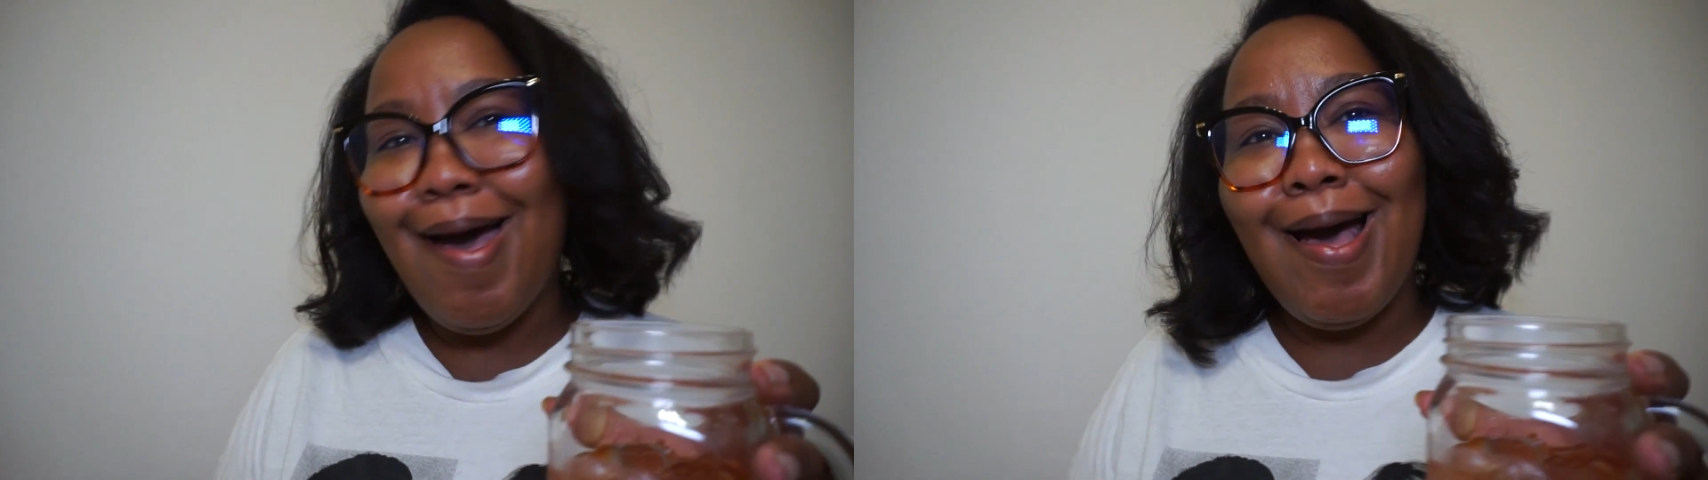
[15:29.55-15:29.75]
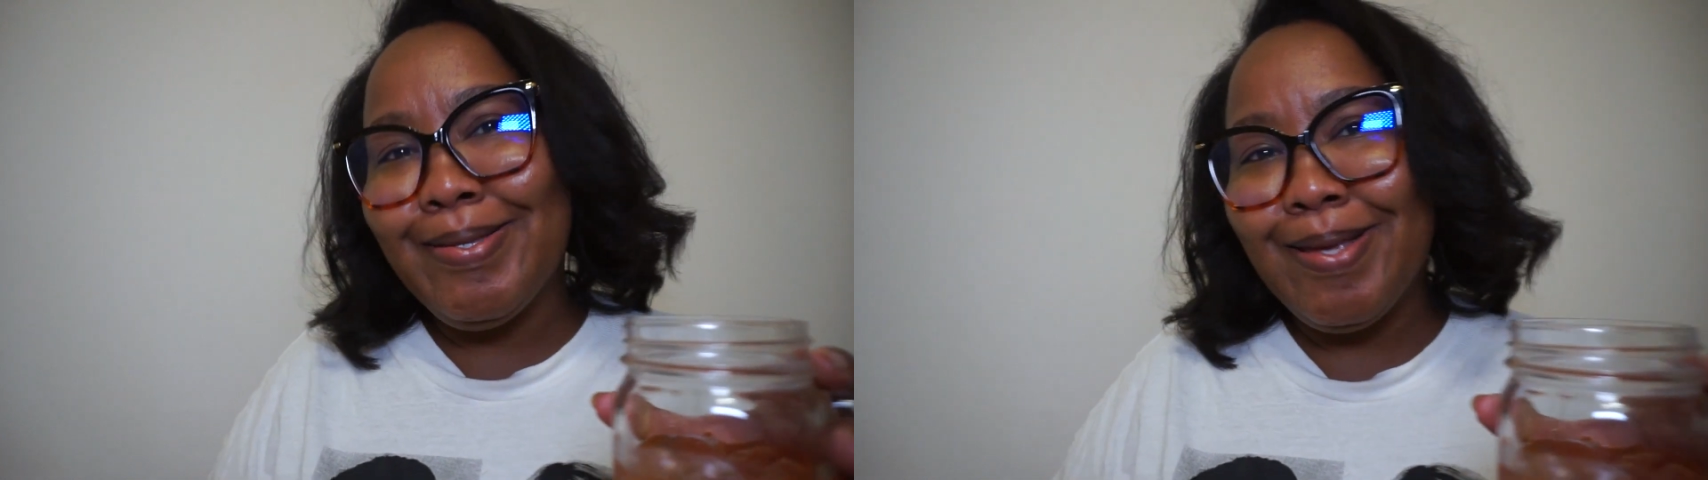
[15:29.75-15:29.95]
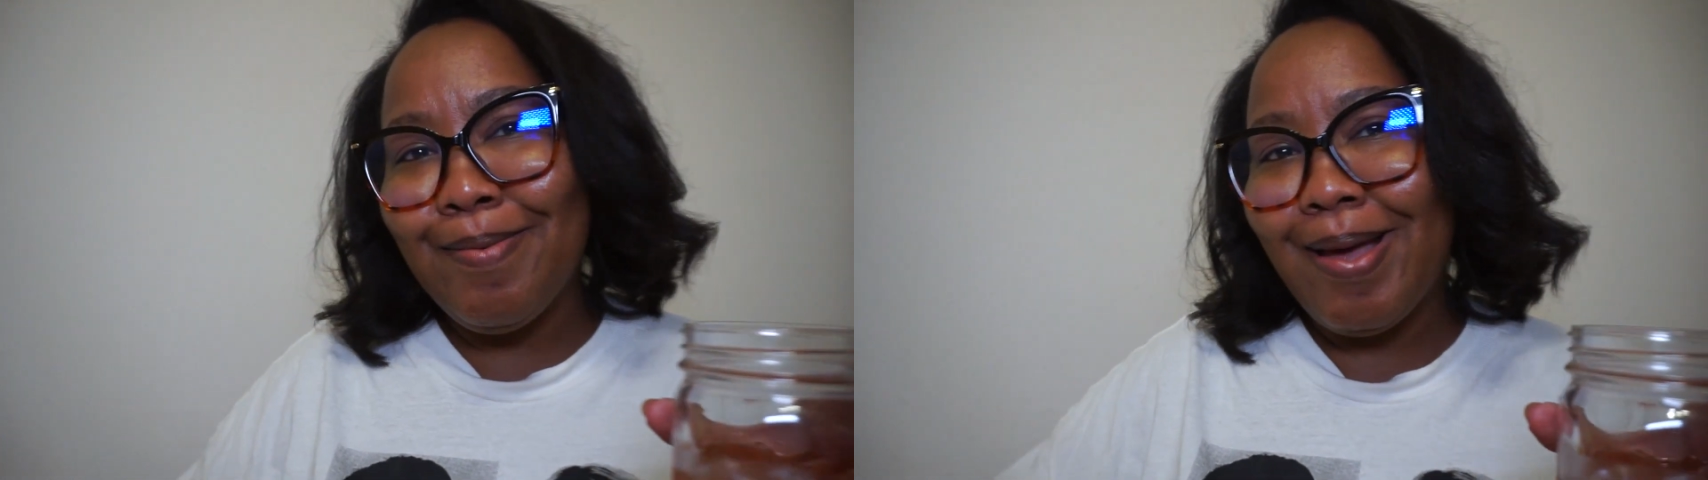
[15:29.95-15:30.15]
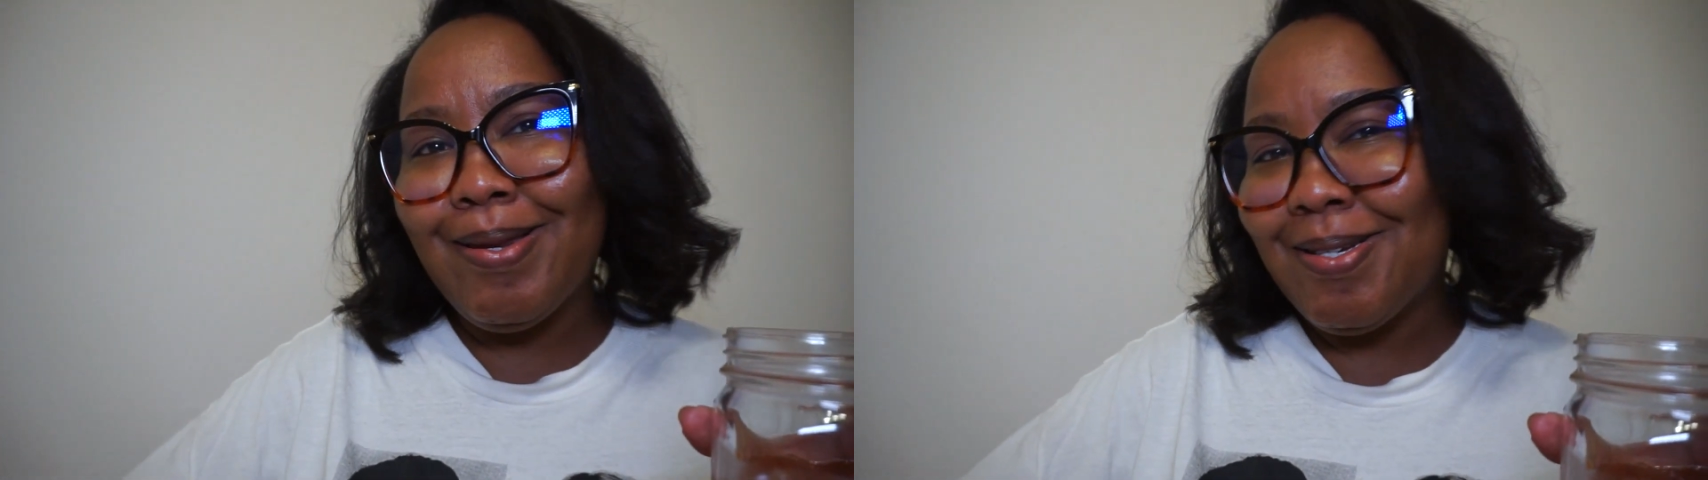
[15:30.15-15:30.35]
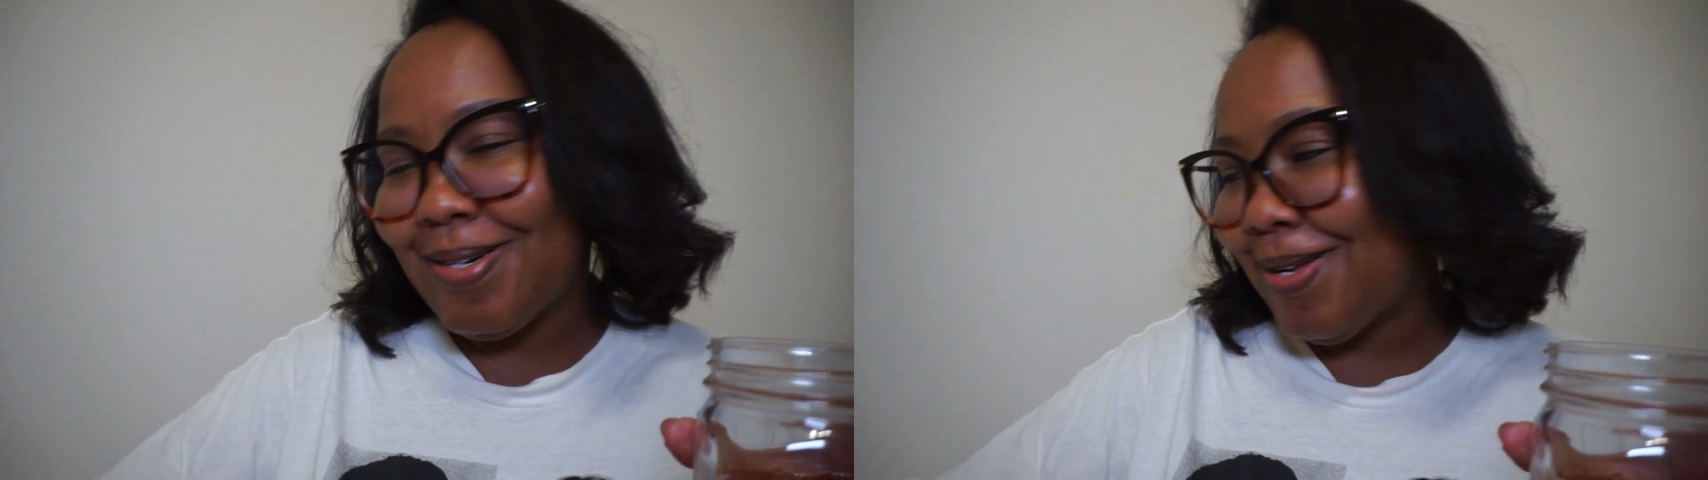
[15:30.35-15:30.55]
Add some
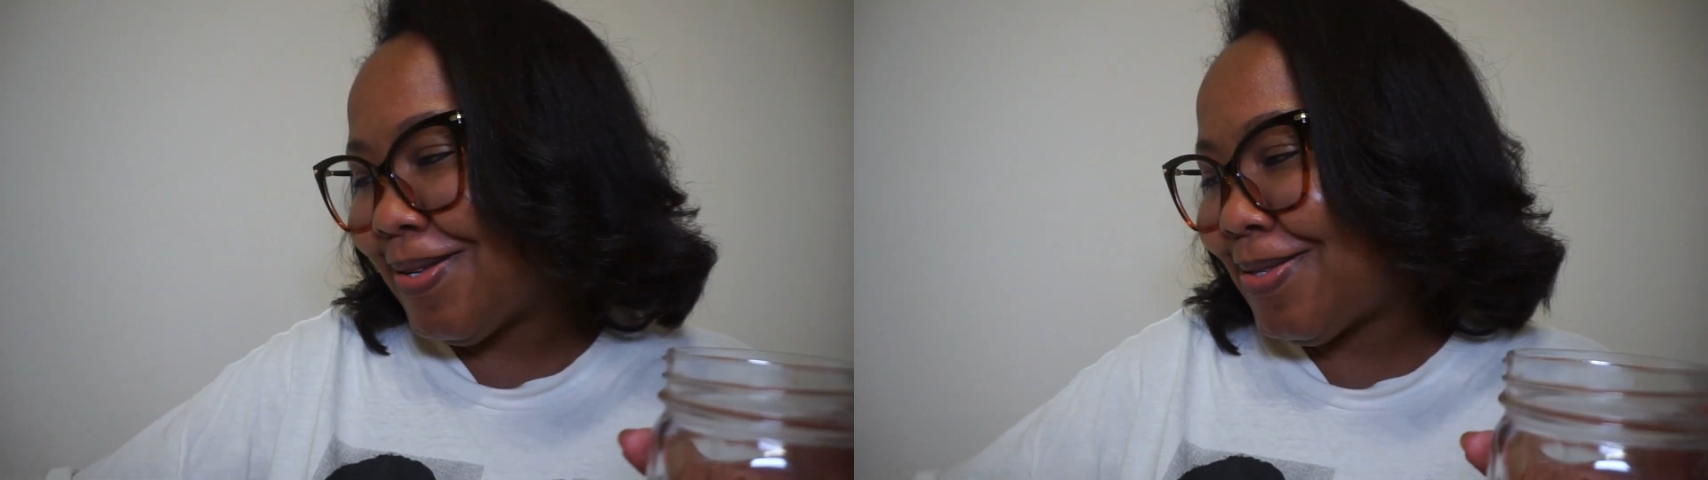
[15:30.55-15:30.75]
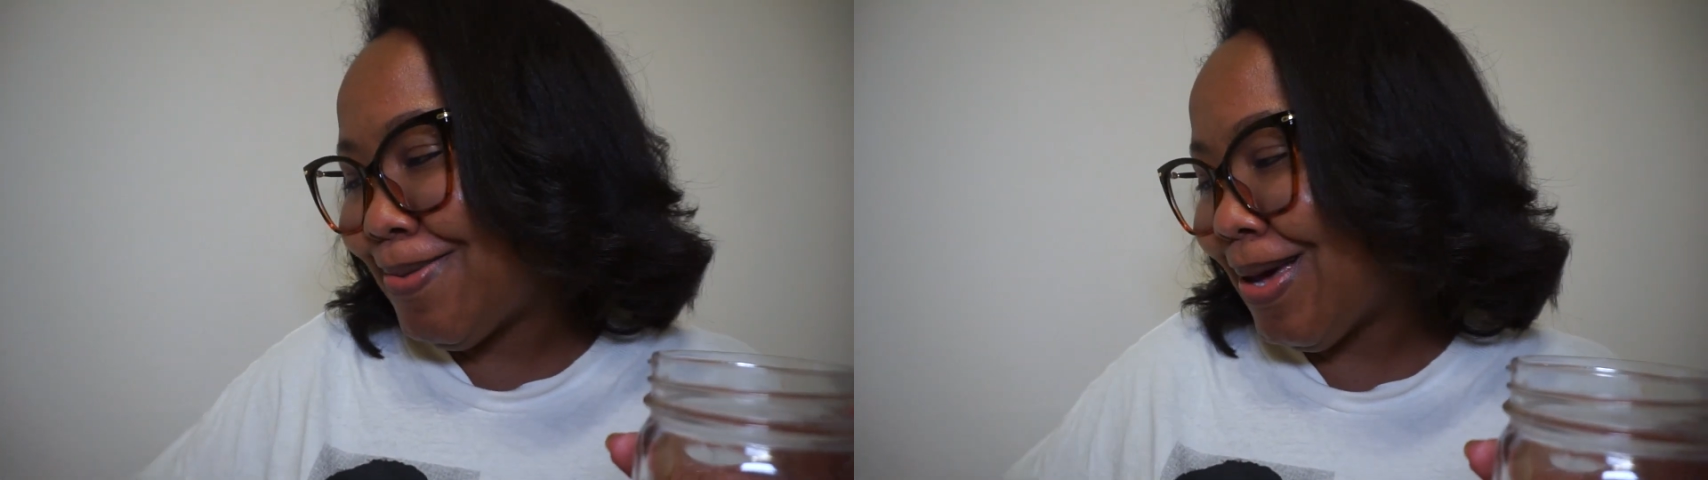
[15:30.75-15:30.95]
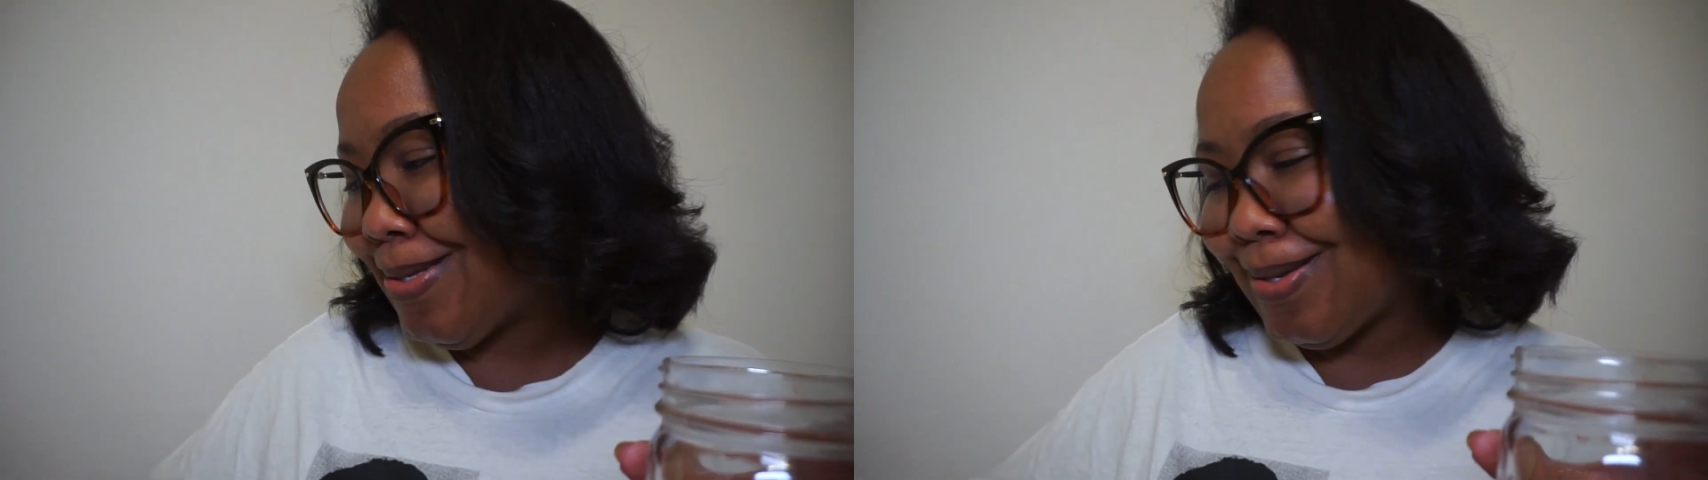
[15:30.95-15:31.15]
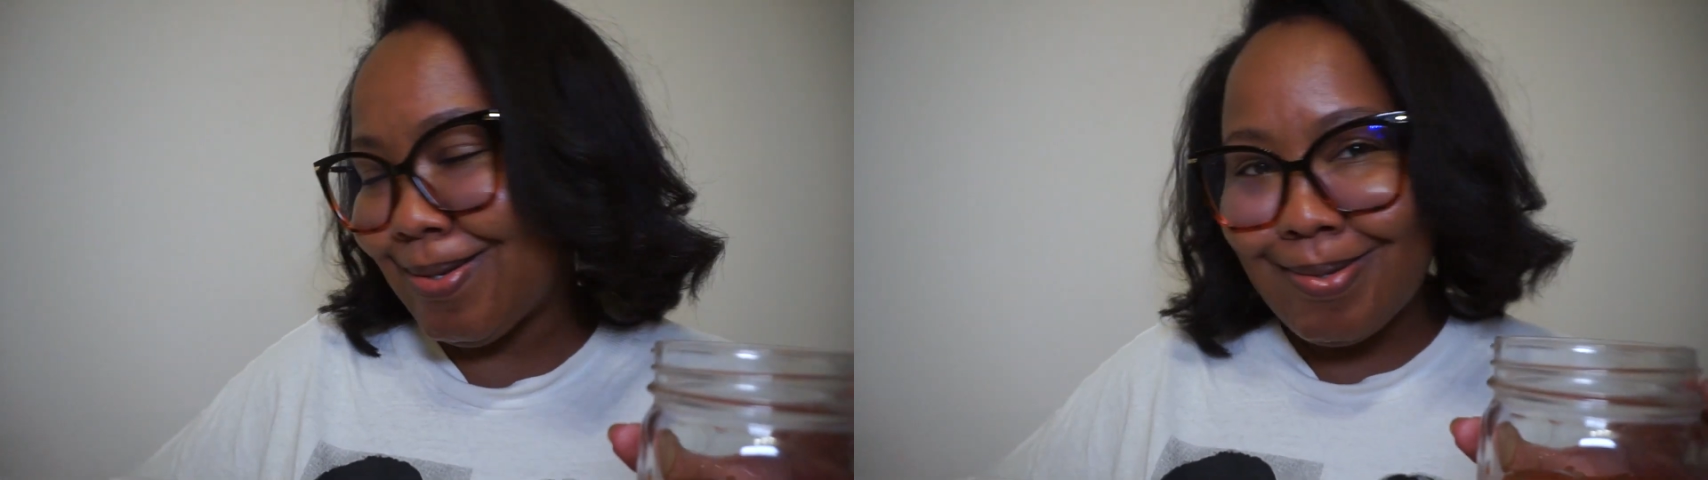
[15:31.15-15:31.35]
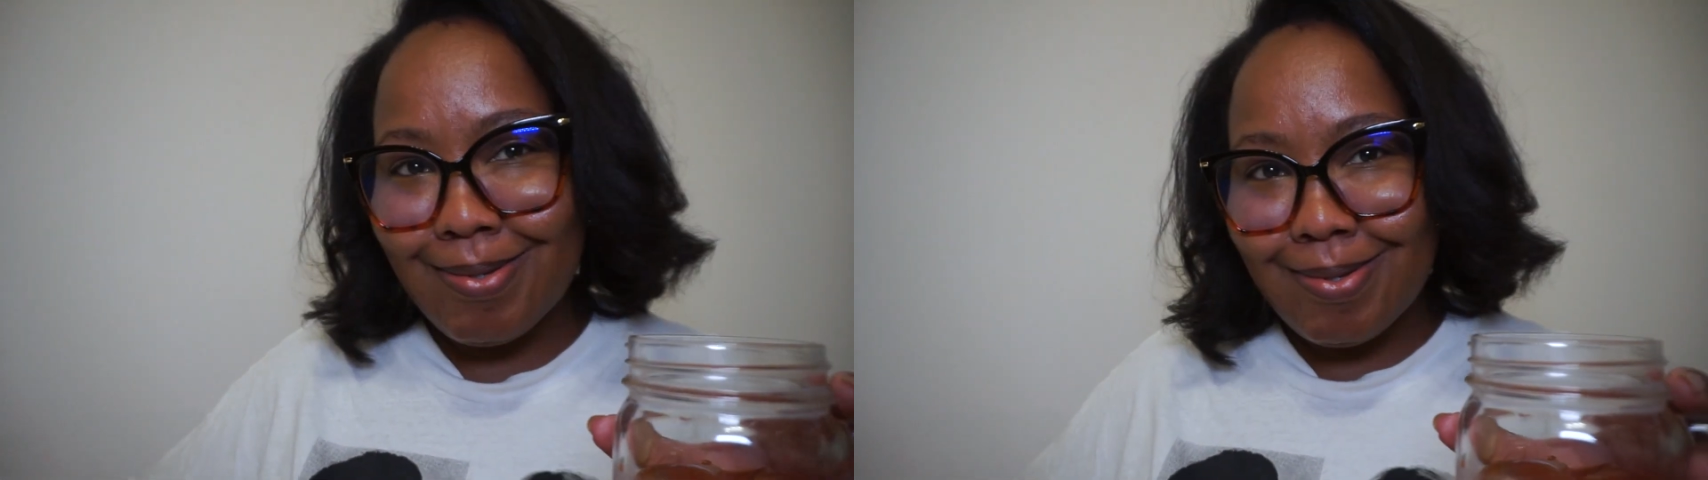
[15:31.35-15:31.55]
additional
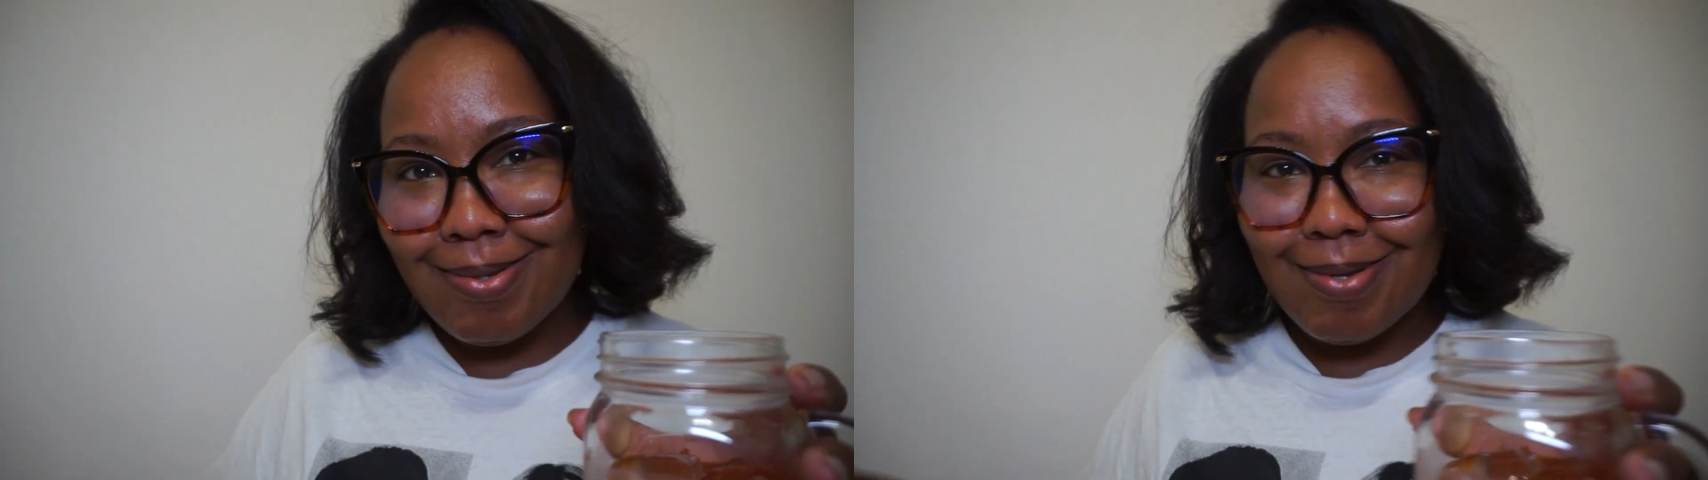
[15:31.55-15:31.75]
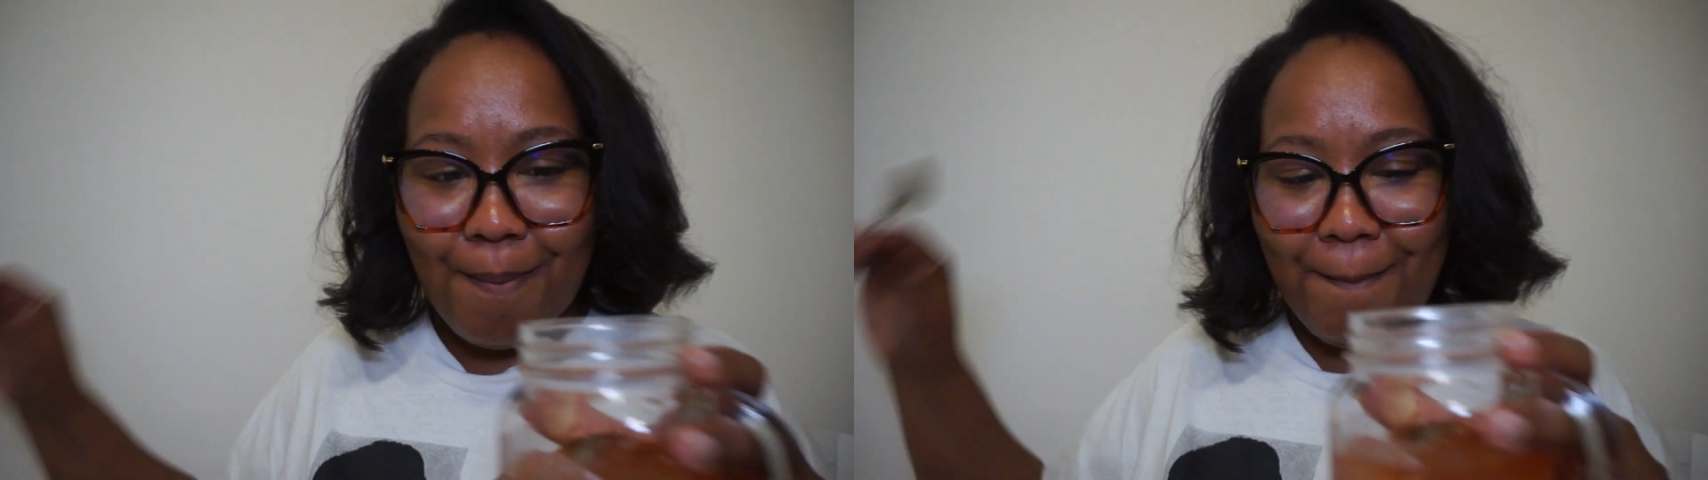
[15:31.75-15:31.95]
spices,